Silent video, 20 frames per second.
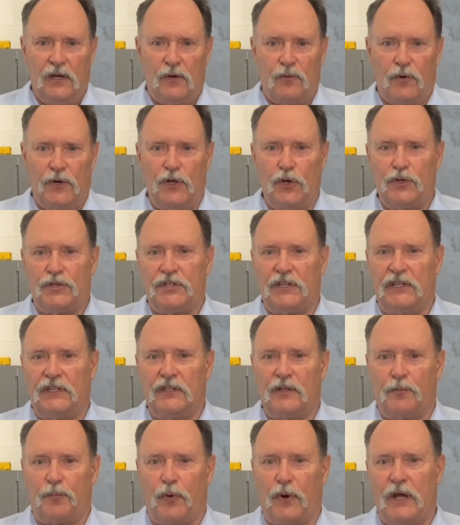Reducing
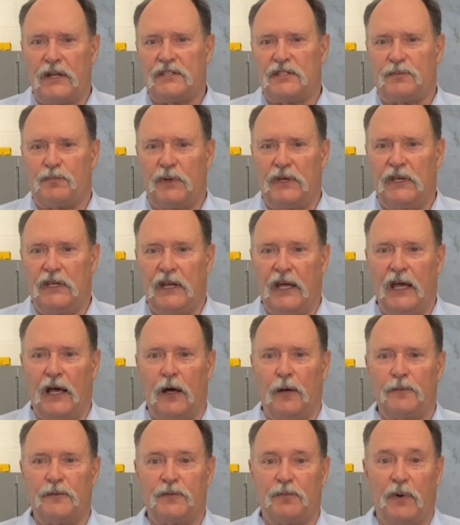the press speed
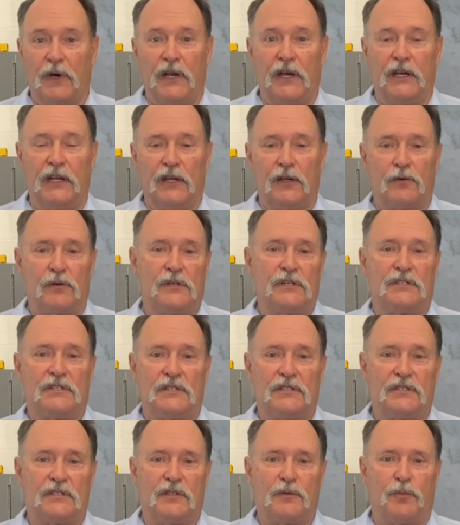helps, but it
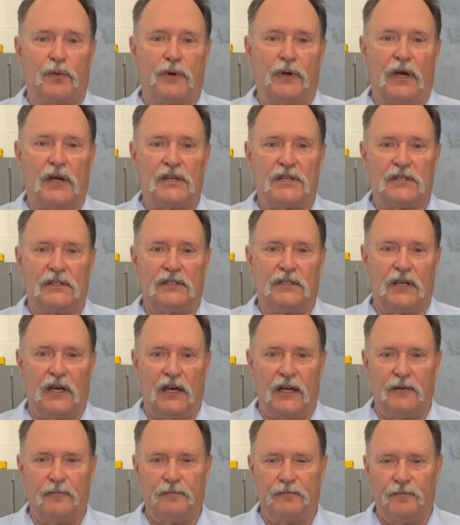increases the production
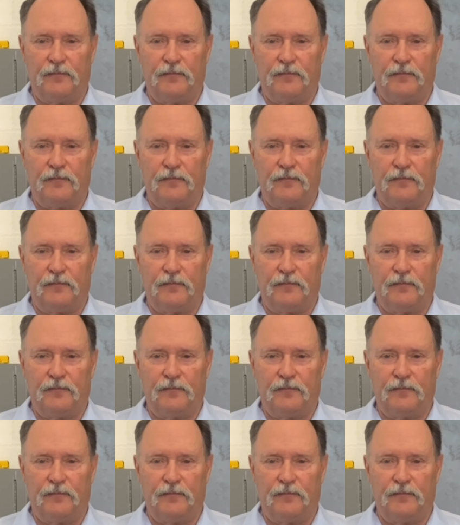time.